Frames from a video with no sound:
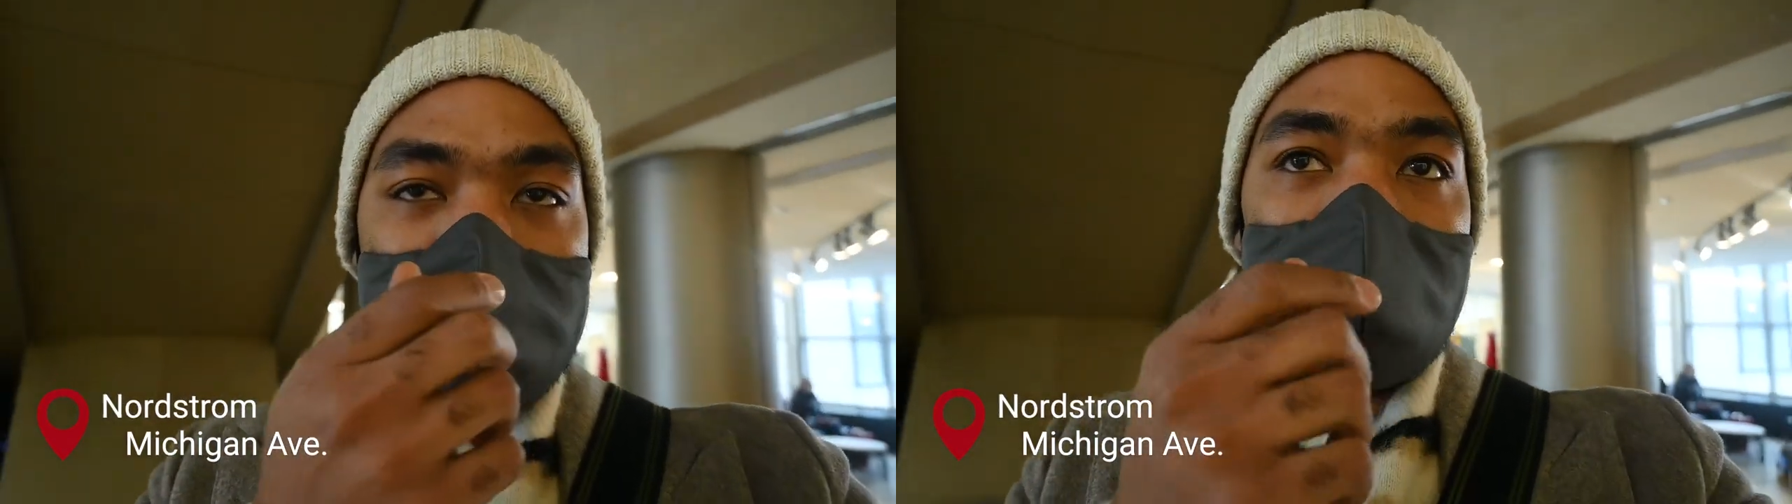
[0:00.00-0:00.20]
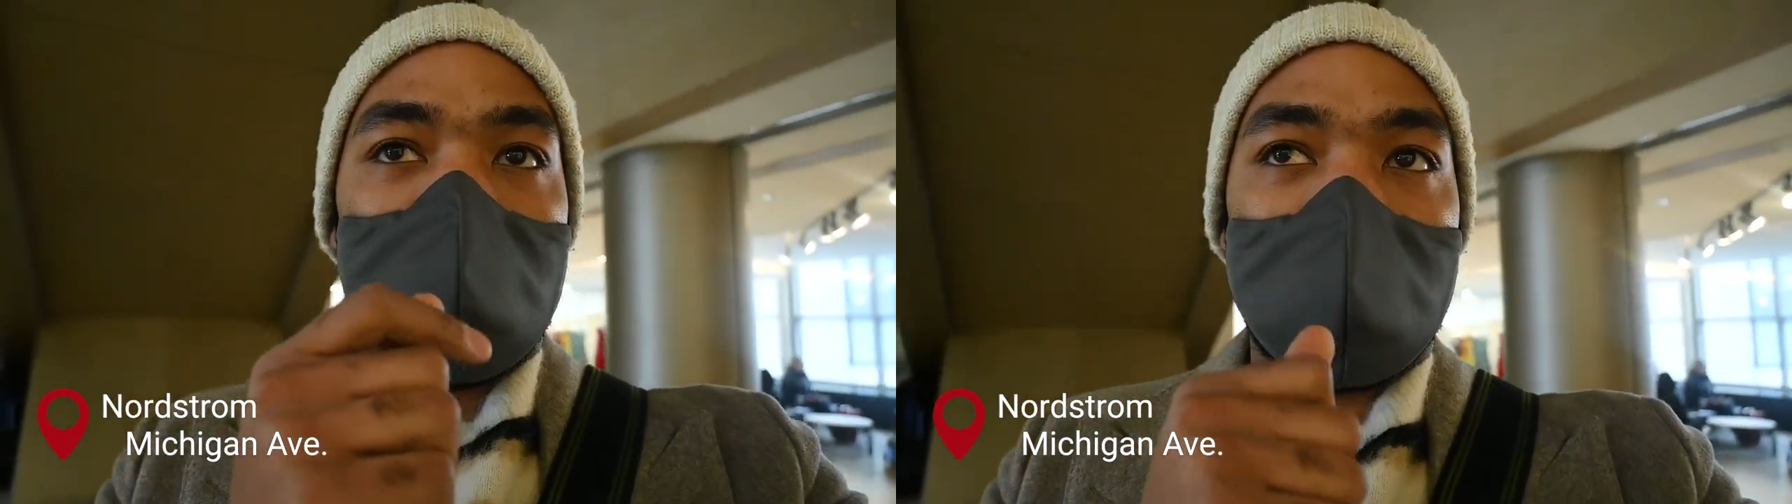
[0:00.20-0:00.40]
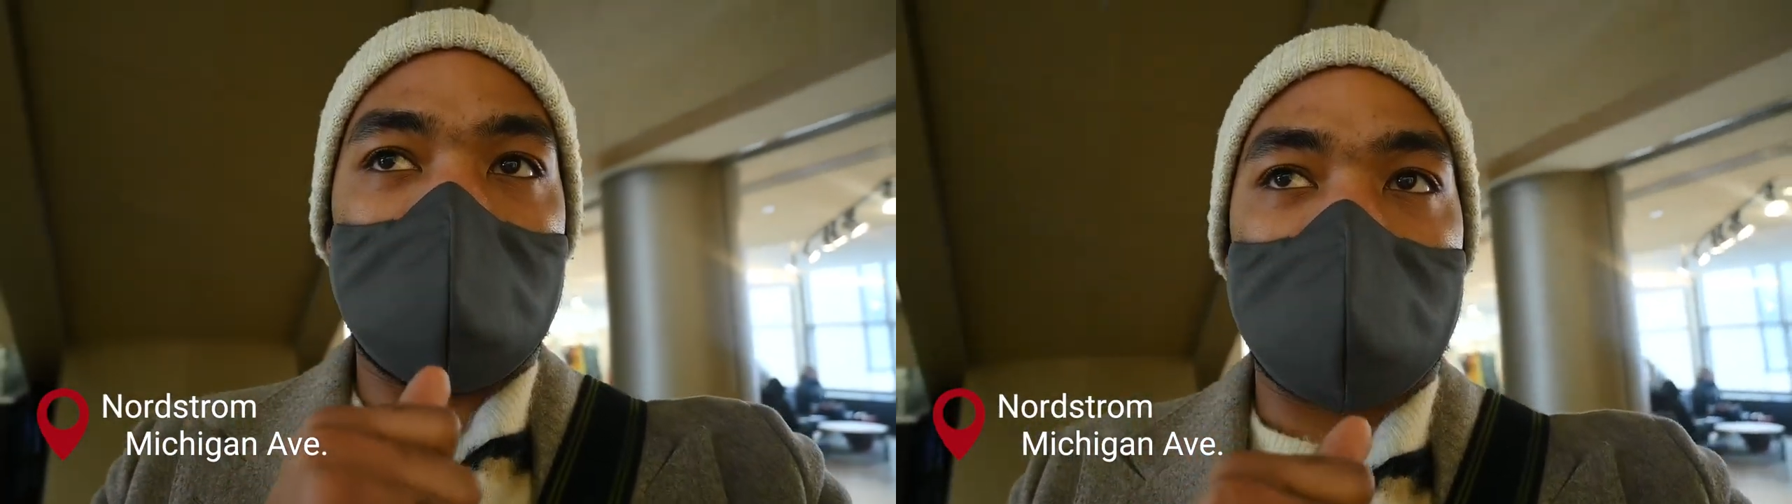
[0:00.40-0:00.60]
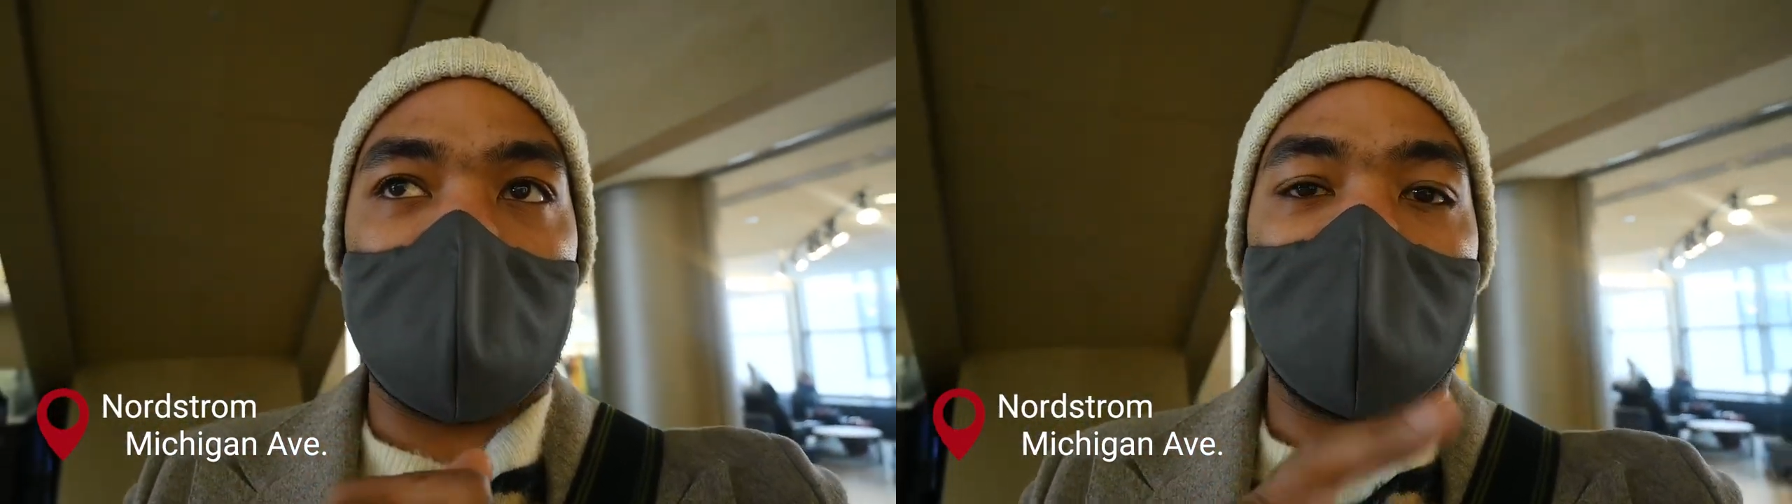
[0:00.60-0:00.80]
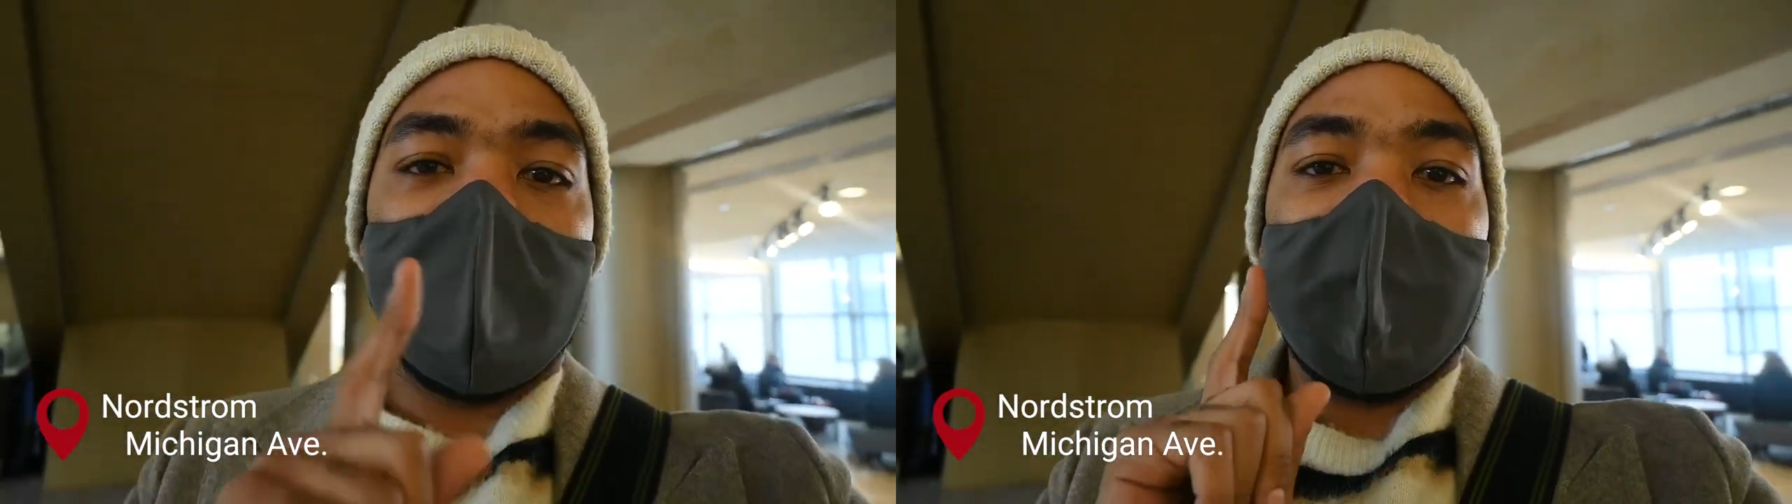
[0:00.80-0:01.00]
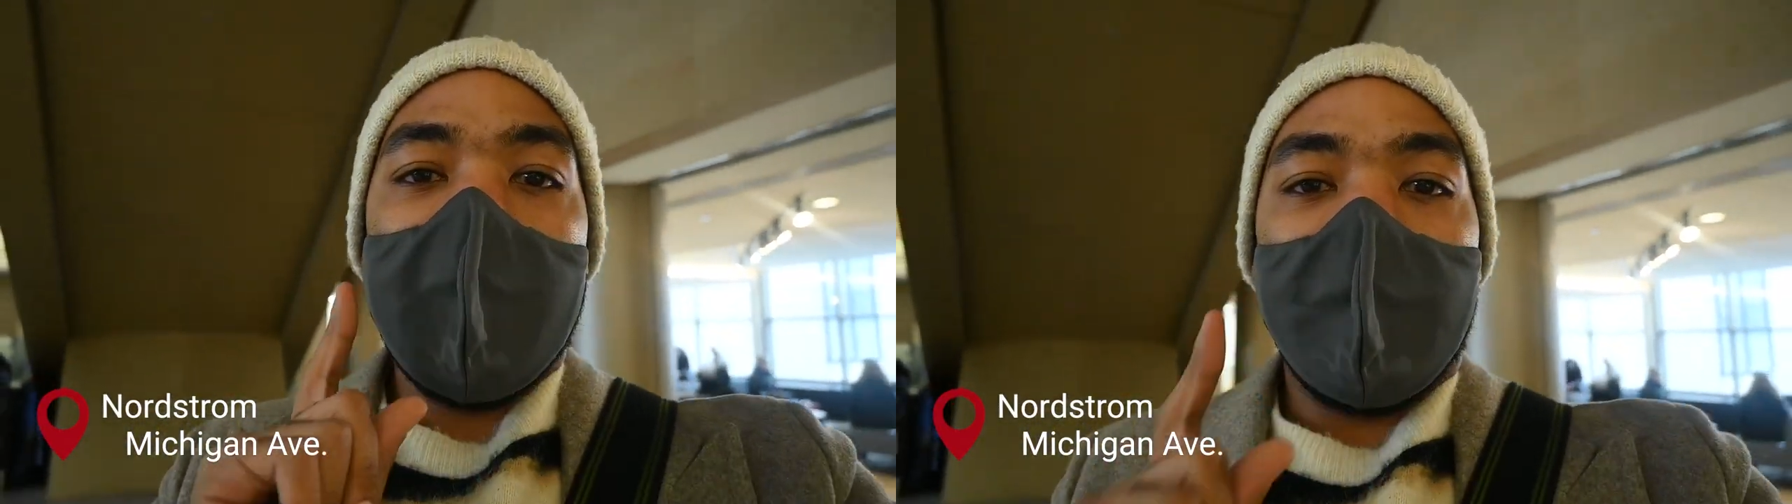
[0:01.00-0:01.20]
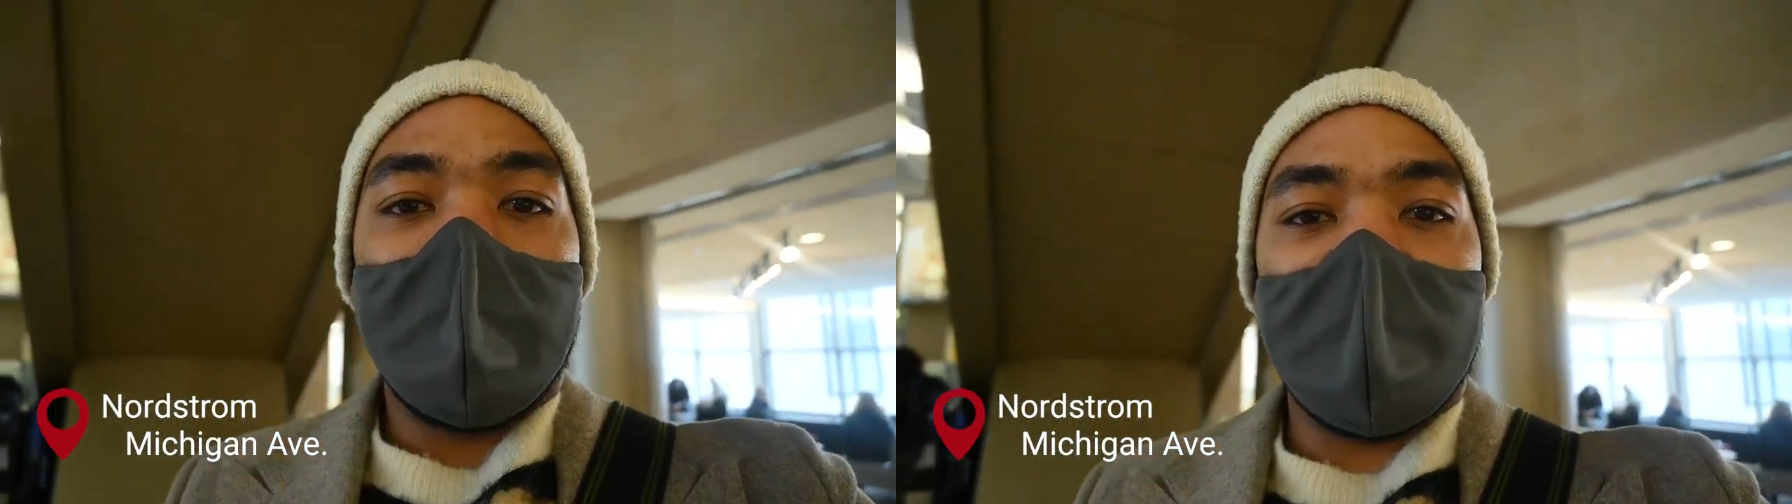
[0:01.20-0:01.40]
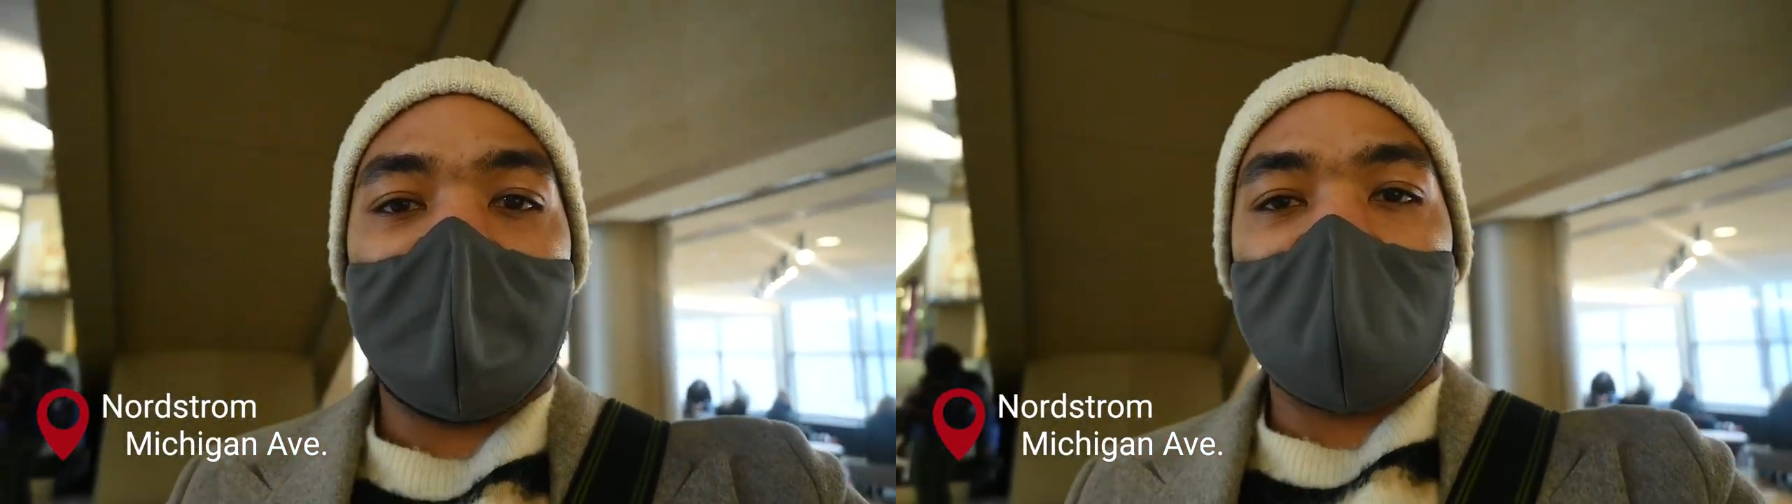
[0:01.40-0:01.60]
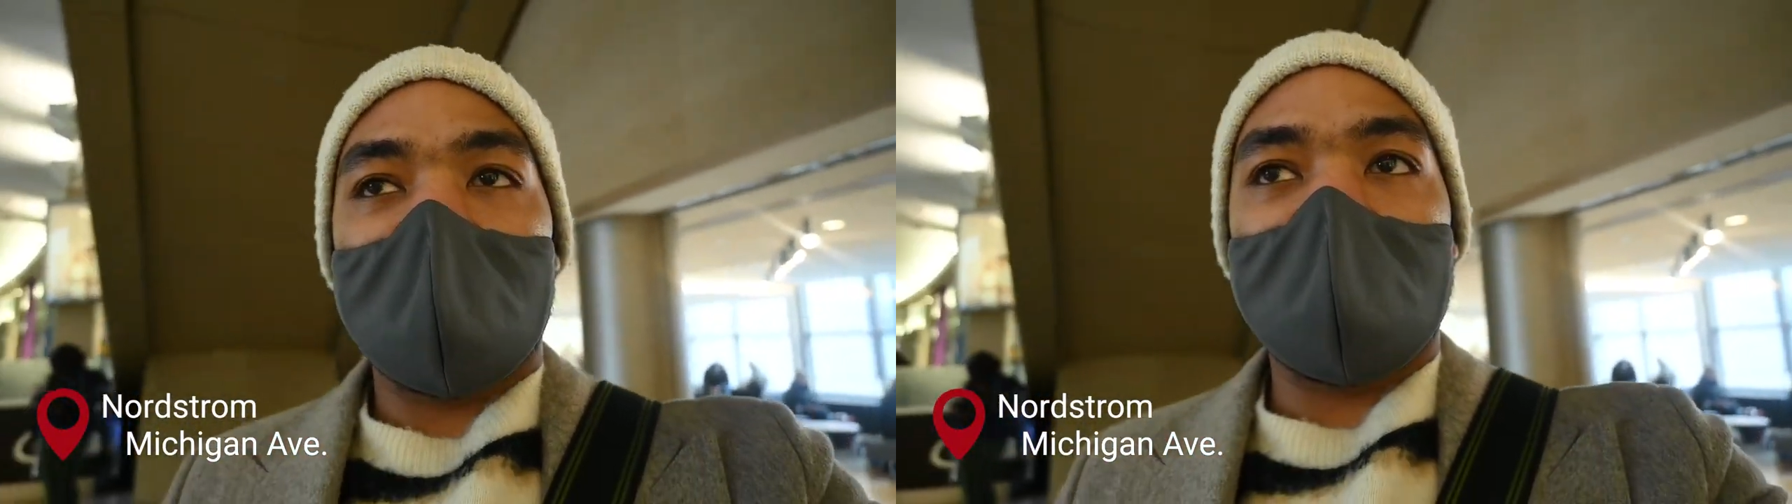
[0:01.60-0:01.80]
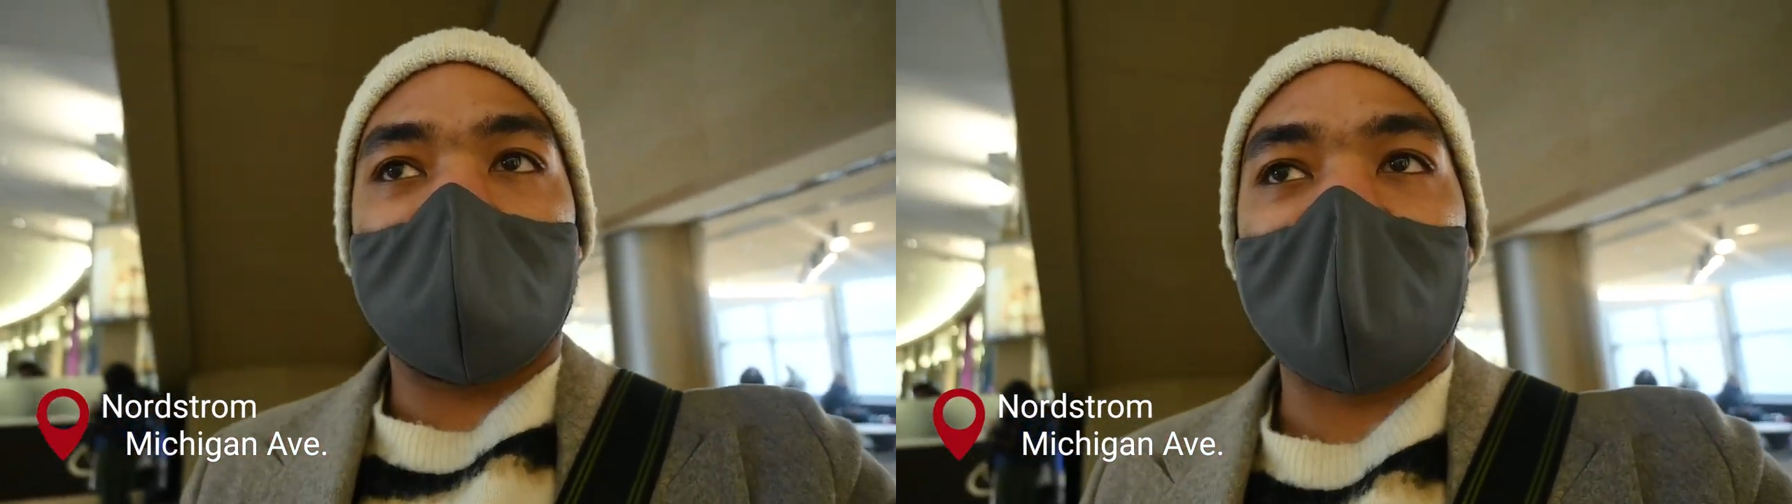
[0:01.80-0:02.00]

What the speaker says: to Nordstrom because